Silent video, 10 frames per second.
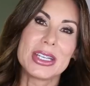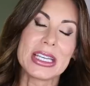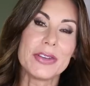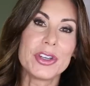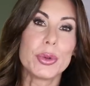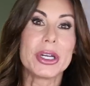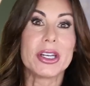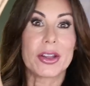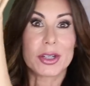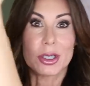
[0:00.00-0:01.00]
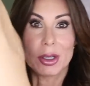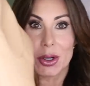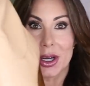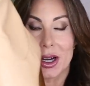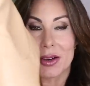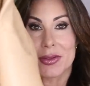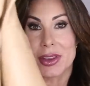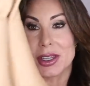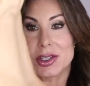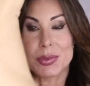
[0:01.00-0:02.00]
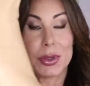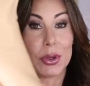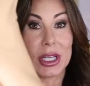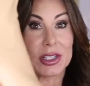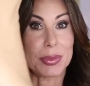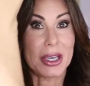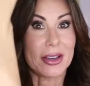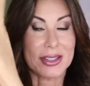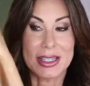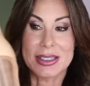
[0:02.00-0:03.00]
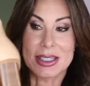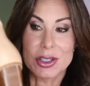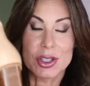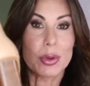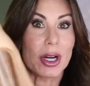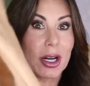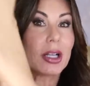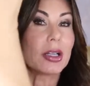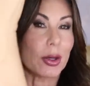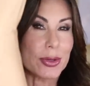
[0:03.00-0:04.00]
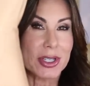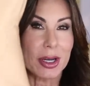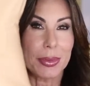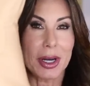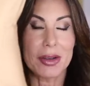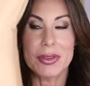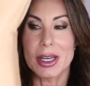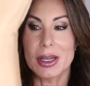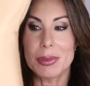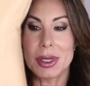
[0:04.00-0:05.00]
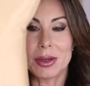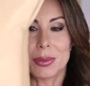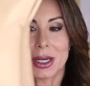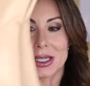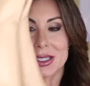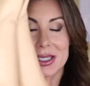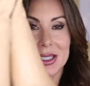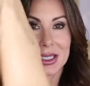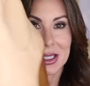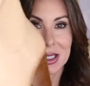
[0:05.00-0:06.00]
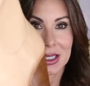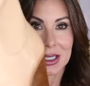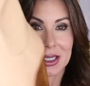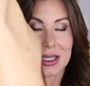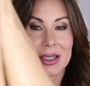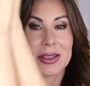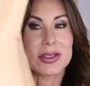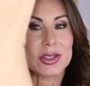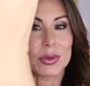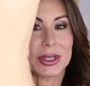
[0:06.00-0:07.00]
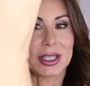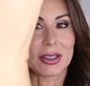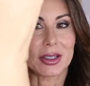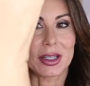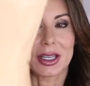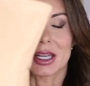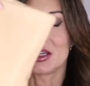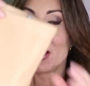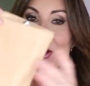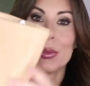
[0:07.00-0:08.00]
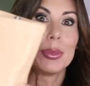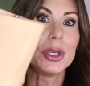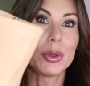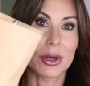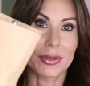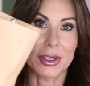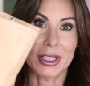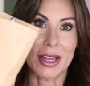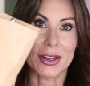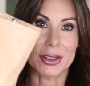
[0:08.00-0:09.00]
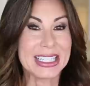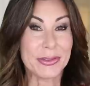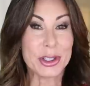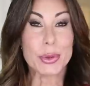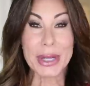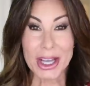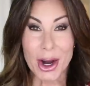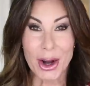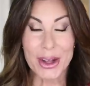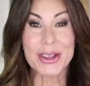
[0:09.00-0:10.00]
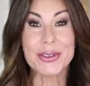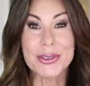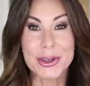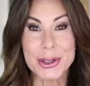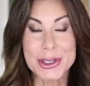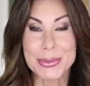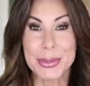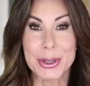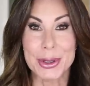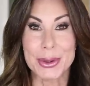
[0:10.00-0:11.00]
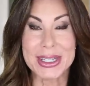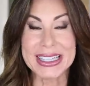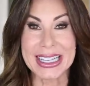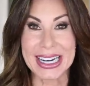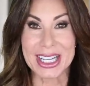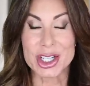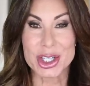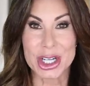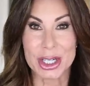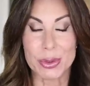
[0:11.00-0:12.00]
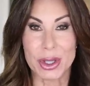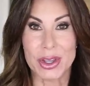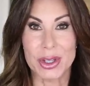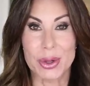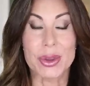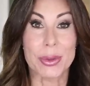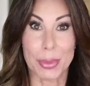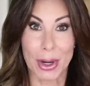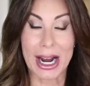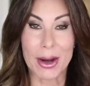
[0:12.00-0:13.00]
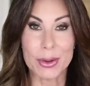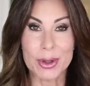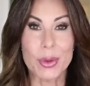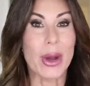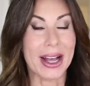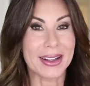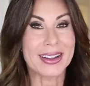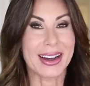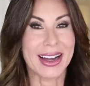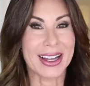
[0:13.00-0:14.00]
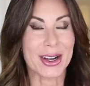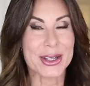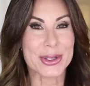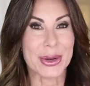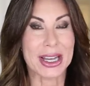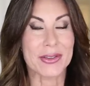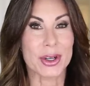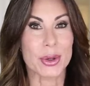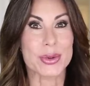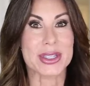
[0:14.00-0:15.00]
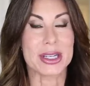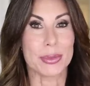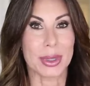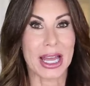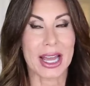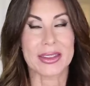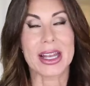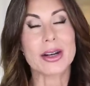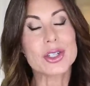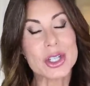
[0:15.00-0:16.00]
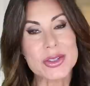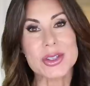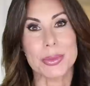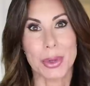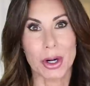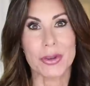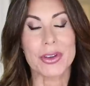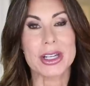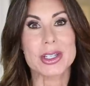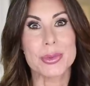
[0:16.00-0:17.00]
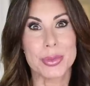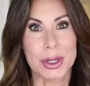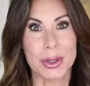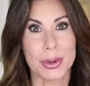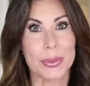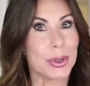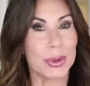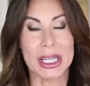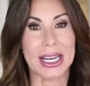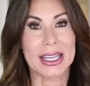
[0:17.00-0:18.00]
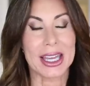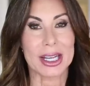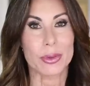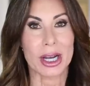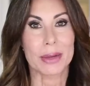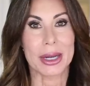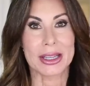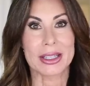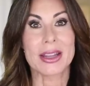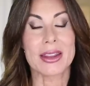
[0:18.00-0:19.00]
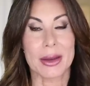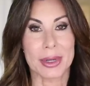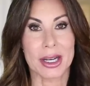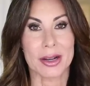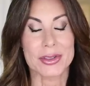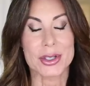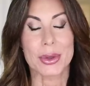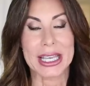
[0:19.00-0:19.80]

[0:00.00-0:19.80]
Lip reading: To give you another look of these booties, because I didn't do a close-up of them, but this is what they look like, and they are a beautiful leather. If you recall the first boot that I shared with you, the brown, well, I also have those in black. They are just the perfect booty. I can't recommend them enough. So